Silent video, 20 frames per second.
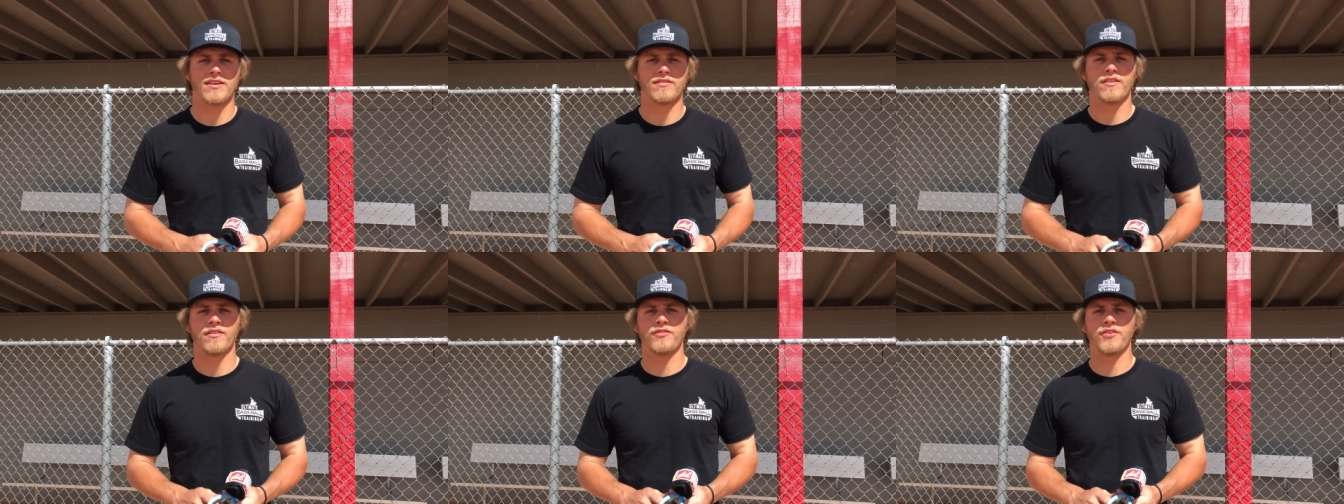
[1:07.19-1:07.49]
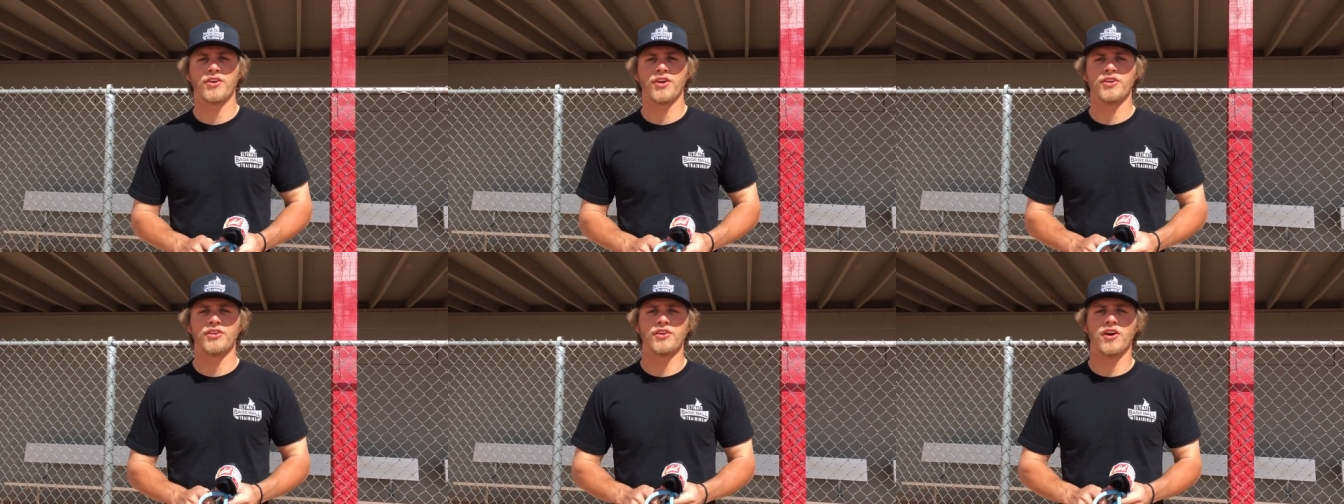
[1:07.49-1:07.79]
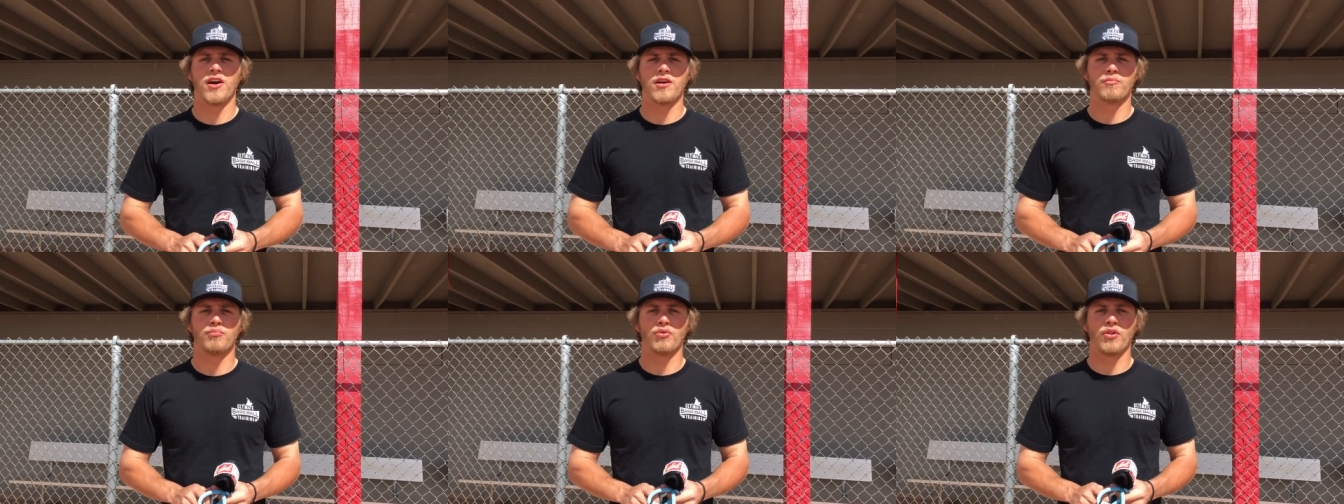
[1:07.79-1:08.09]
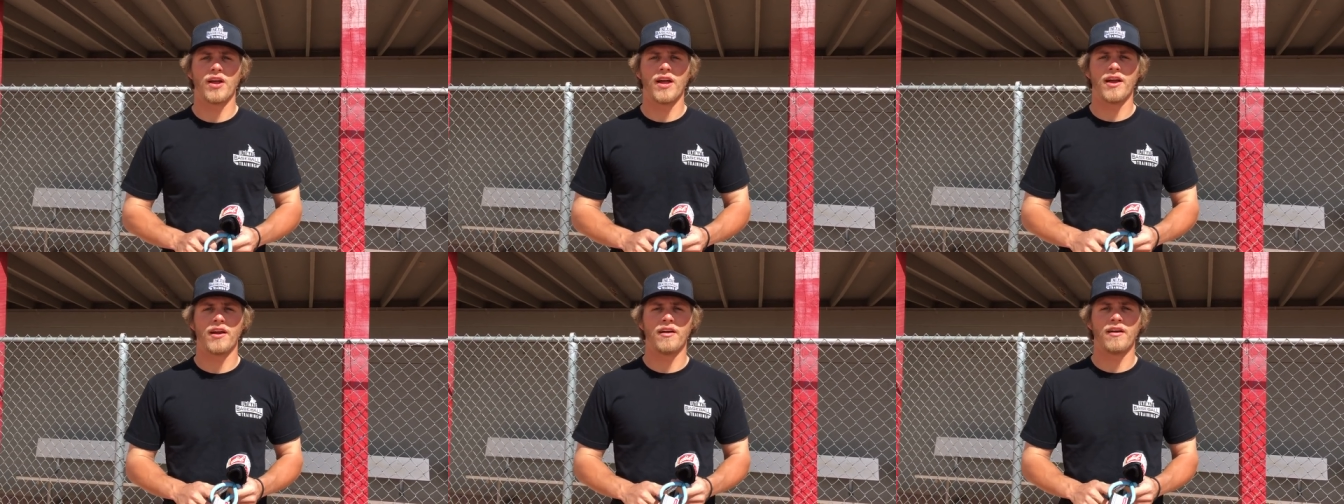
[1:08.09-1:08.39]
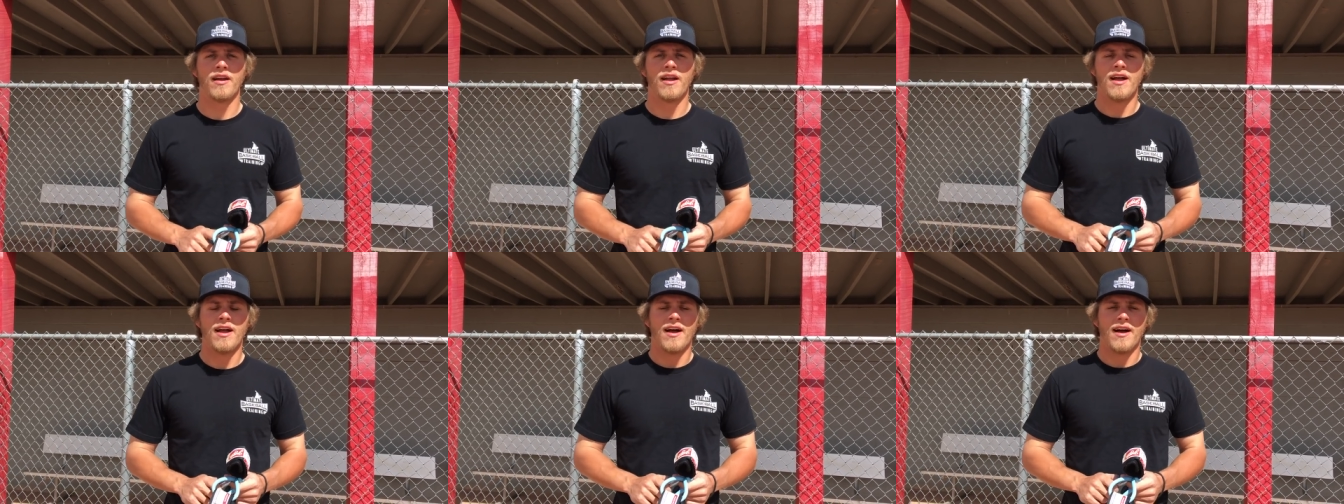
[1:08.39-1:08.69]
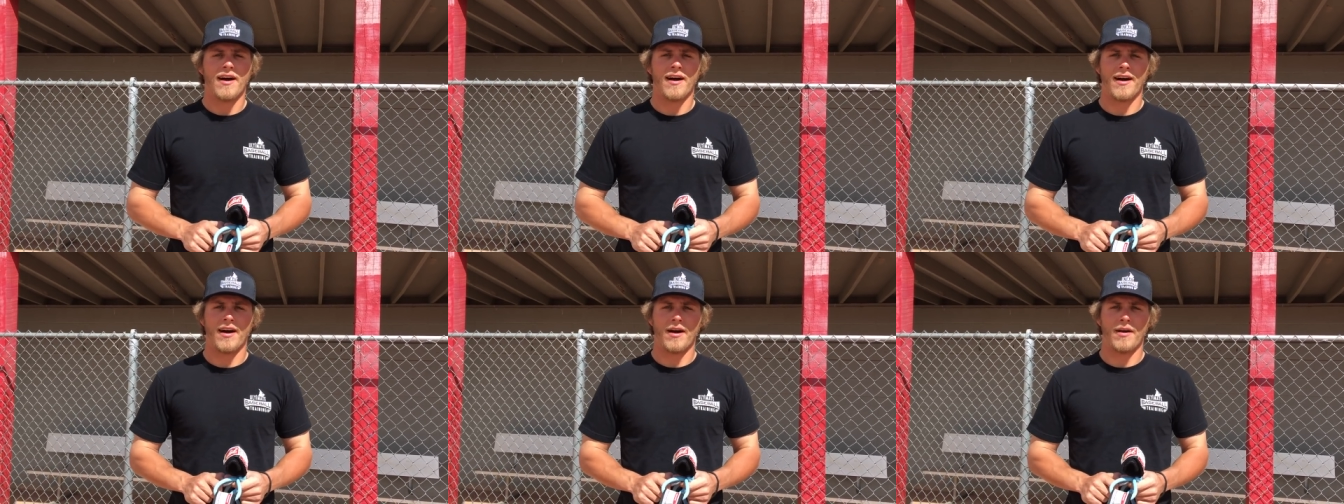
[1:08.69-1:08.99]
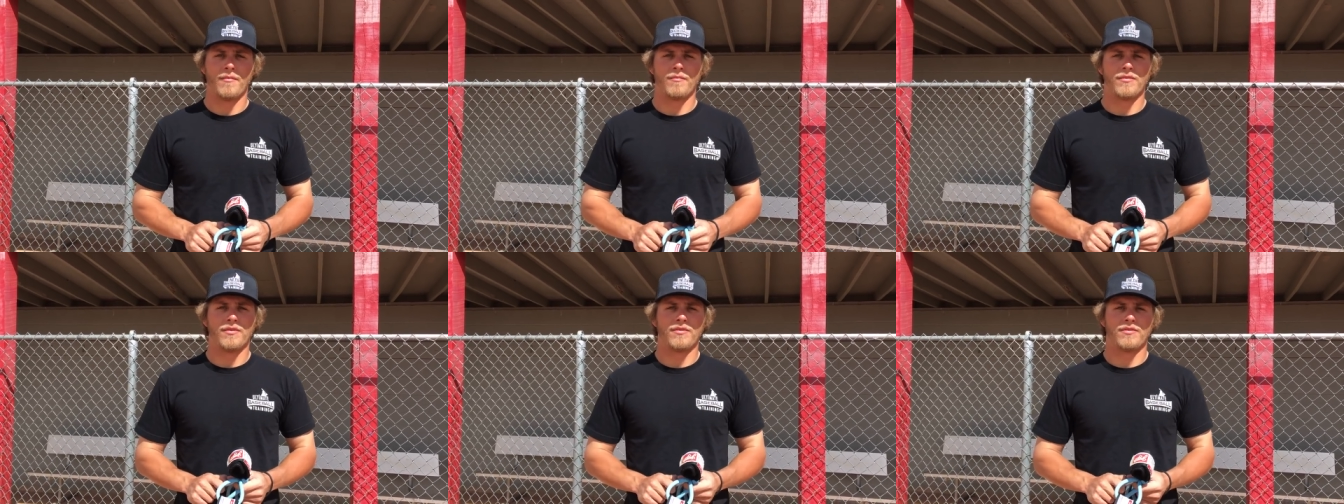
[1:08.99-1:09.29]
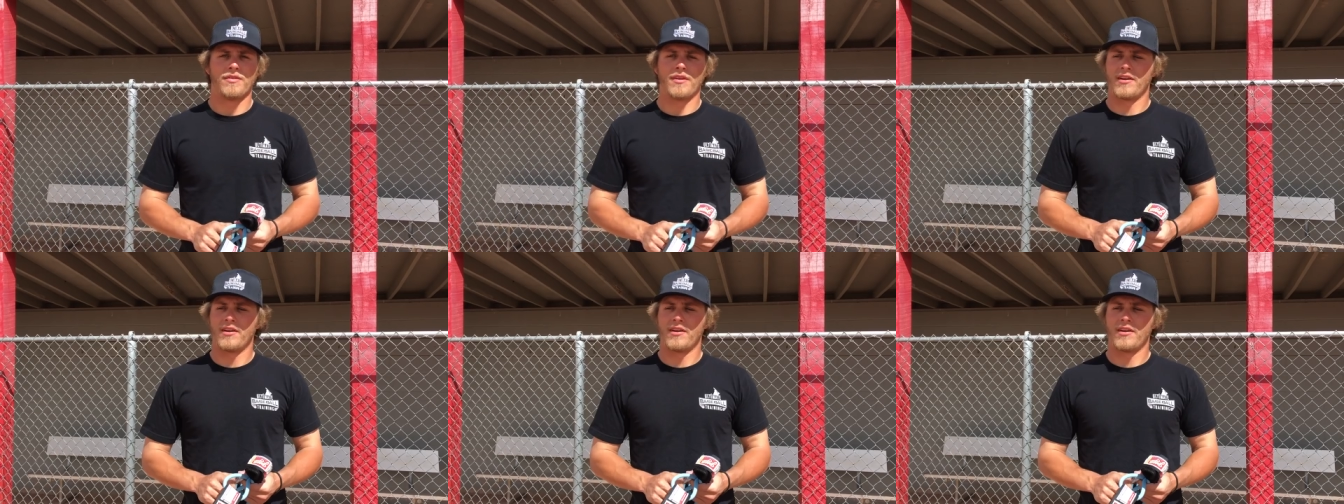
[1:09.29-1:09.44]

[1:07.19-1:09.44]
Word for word: Even if you're a young player, um,